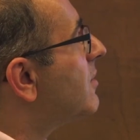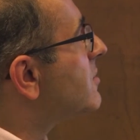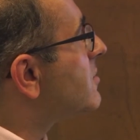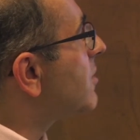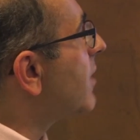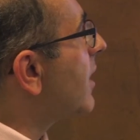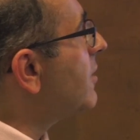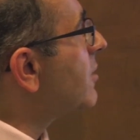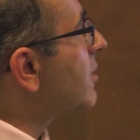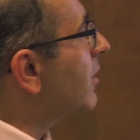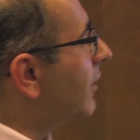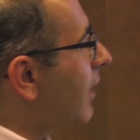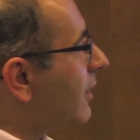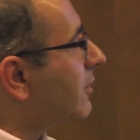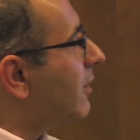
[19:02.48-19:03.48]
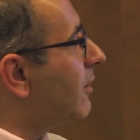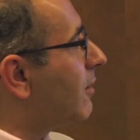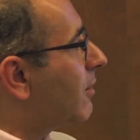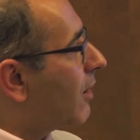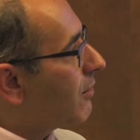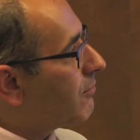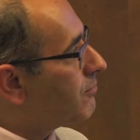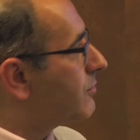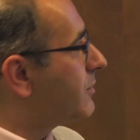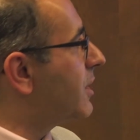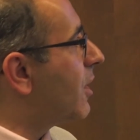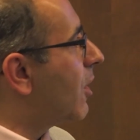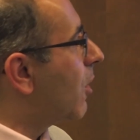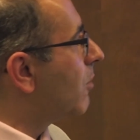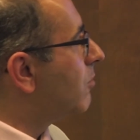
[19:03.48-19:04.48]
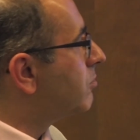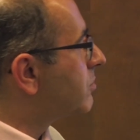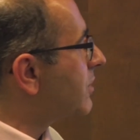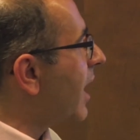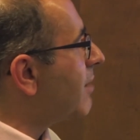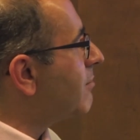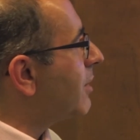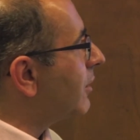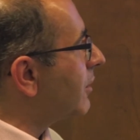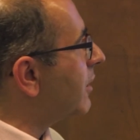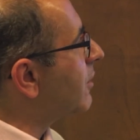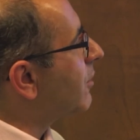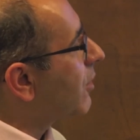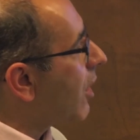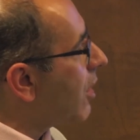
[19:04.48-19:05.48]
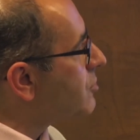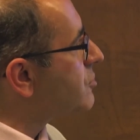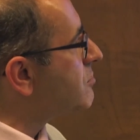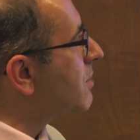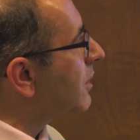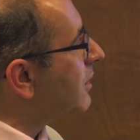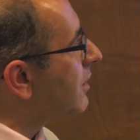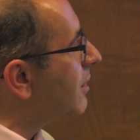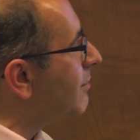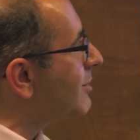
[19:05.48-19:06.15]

So then you collect 10 million or 100 million